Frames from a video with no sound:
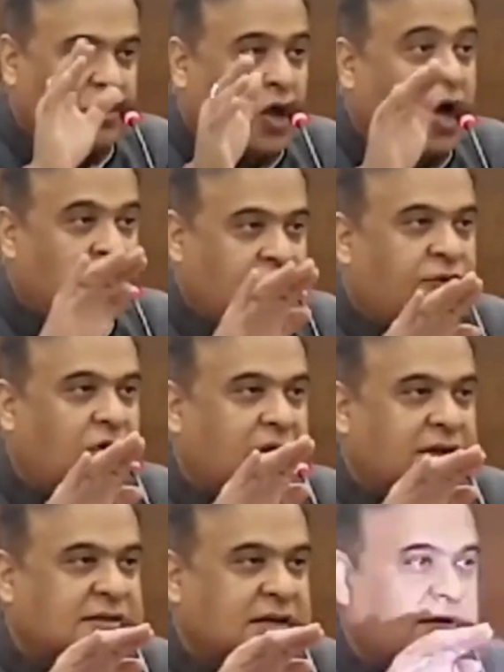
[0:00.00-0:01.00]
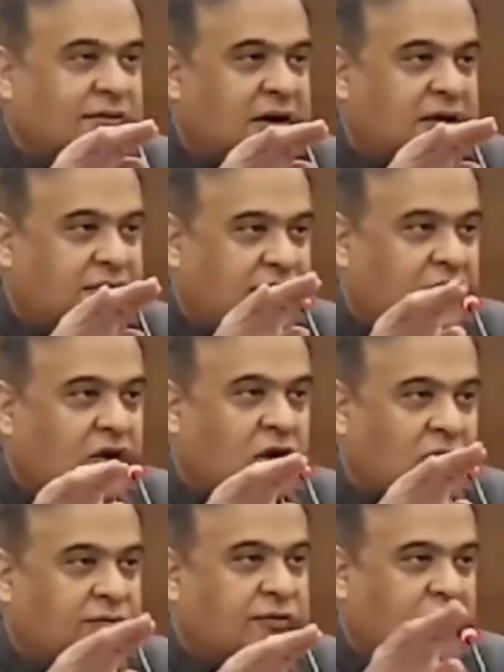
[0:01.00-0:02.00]
non-forest cover,
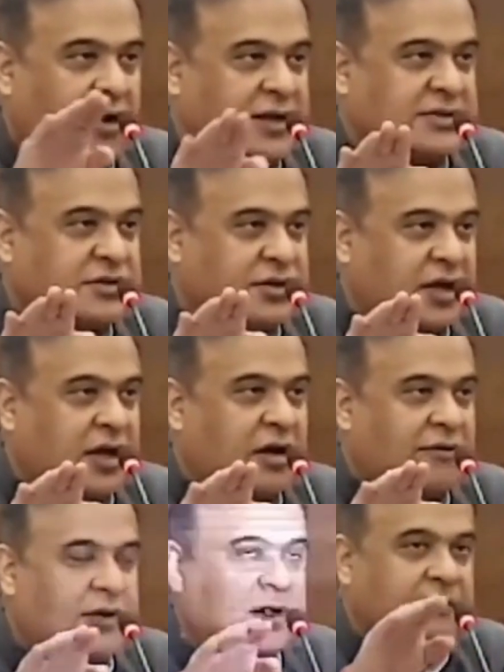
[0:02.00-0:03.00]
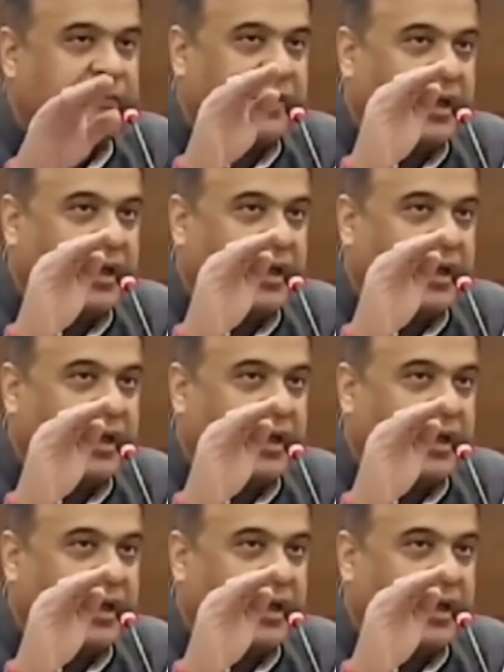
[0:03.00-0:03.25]
non-forest tree cover.